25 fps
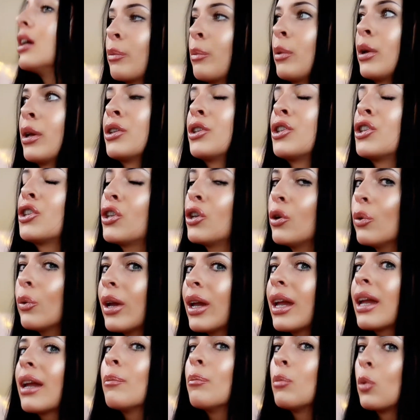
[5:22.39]
while
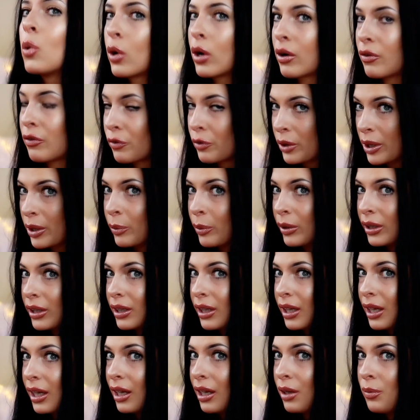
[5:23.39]
chewing more
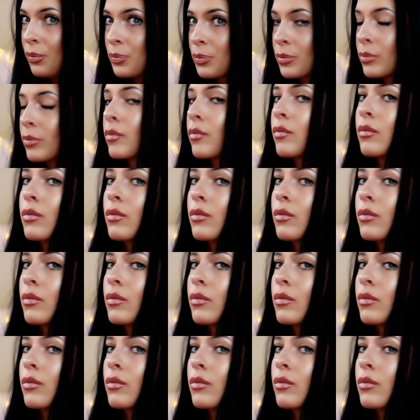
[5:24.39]
frequently.